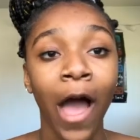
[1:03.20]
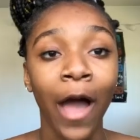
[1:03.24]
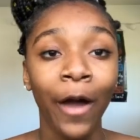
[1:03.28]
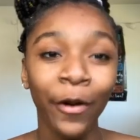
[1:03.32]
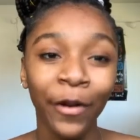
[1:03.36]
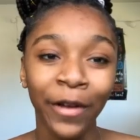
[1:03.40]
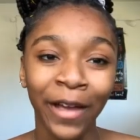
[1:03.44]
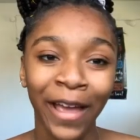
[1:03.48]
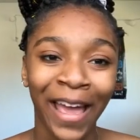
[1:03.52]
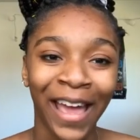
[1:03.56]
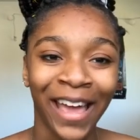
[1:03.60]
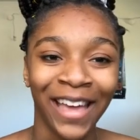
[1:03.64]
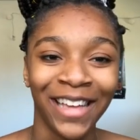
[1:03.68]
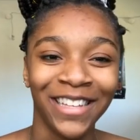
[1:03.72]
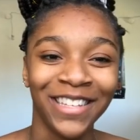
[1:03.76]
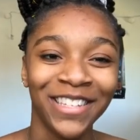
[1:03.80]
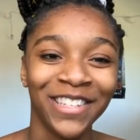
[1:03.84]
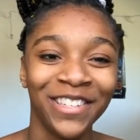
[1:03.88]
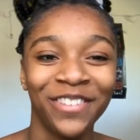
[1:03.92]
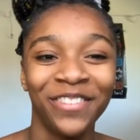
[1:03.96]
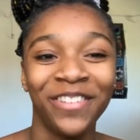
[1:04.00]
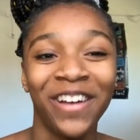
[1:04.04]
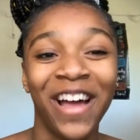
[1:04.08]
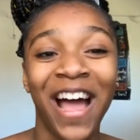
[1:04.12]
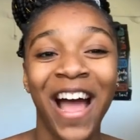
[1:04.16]
Okay,
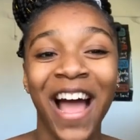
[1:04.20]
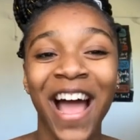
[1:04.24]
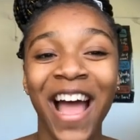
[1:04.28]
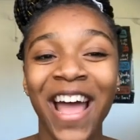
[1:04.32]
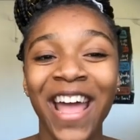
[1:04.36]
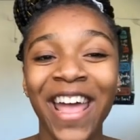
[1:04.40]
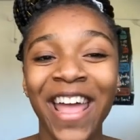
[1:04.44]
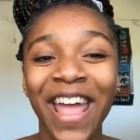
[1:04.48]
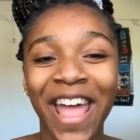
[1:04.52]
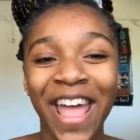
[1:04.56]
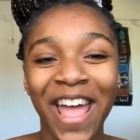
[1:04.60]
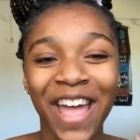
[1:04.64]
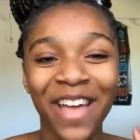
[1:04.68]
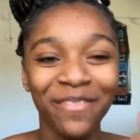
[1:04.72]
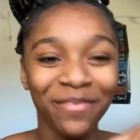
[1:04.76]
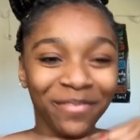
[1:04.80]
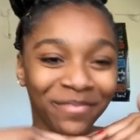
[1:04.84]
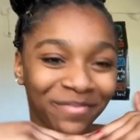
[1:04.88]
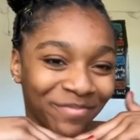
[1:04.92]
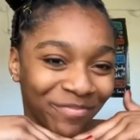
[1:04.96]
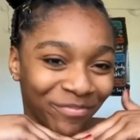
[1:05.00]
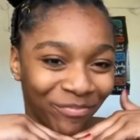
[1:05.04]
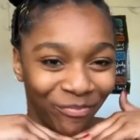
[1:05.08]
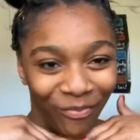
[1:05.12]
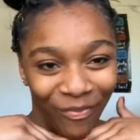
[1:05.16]
so I
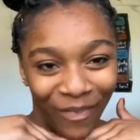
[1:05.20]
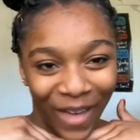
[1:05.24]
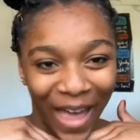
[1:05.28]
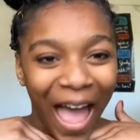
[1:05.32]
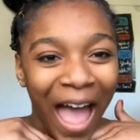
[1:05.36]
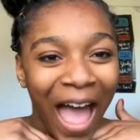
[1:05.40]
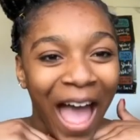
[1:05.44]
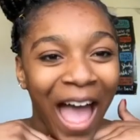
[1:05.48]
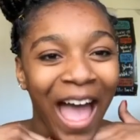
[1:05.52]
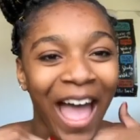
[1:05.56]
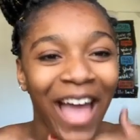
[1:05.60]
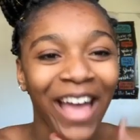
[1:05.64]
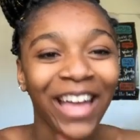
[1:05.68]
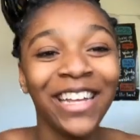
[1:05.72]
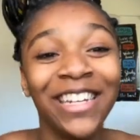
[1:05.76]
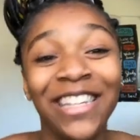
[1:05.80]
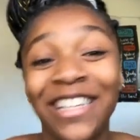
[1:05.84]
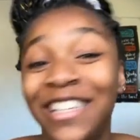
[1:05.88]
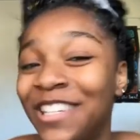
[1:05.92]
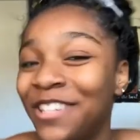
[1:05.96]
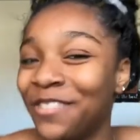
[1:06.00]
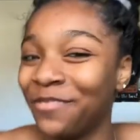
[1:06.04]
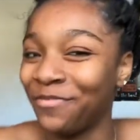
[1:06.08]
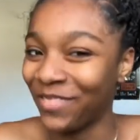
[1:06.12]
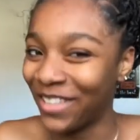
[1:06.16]
am back.
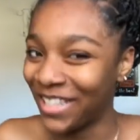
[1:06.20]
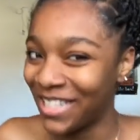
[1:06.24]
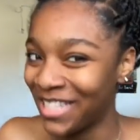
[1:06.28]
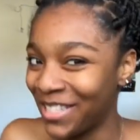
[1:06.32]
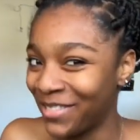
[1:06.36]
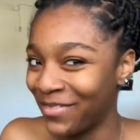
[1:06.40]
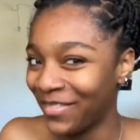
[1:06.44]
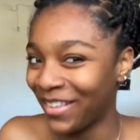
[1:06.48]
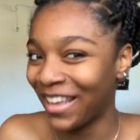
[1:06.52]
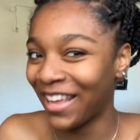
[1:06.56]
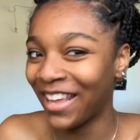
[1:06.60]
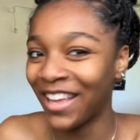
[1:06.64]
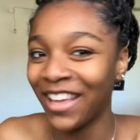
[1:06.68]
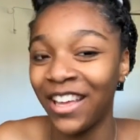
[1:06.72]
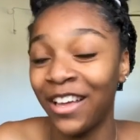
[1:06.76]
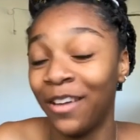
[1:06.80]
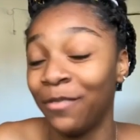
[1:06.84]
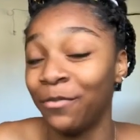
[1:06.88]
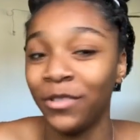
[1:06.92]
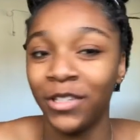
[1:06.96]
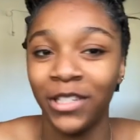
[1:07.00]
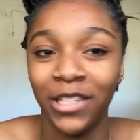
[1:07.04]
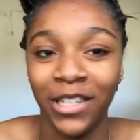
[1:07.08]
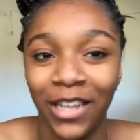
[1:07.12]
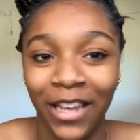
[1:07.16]
Did you miss me?
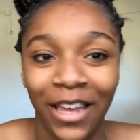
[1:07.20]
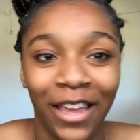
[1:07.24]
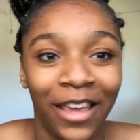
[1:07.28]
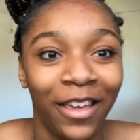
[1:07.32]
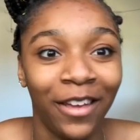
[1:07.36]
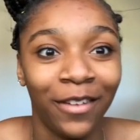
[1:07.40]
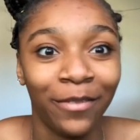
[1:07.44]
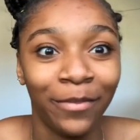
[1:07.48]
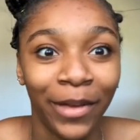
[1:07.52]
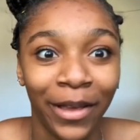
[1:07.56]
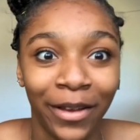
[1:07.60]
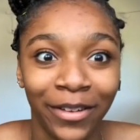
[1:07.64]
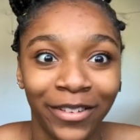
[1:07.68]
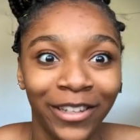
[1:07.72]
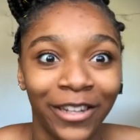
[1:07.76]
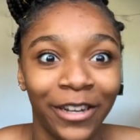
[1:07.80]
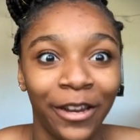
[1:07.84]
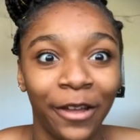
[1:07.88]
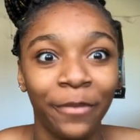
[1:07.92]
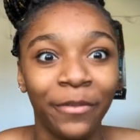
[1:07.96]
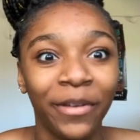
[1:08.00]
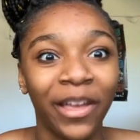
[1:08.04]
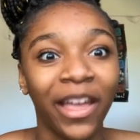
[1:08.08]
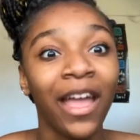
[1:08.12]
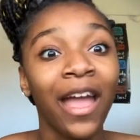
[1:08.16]
I'm just kidding. Y'all barely
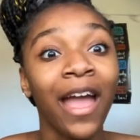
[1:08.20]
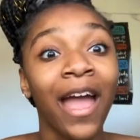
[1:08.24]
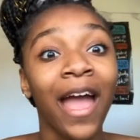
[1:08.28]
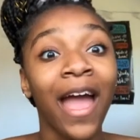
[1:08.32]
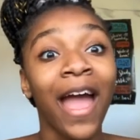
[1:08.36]
know me.